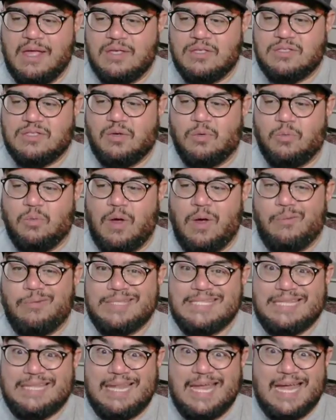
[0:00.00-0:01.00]
So what
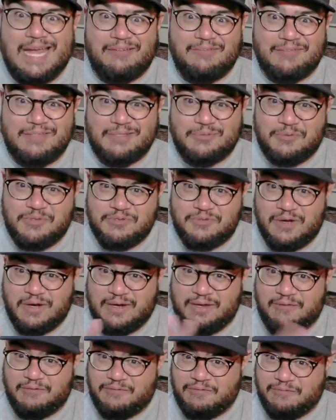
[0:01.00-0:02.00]
was left was
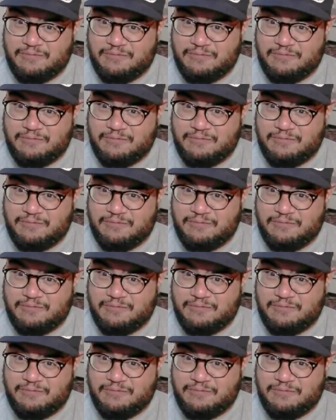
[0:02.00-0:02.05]
very,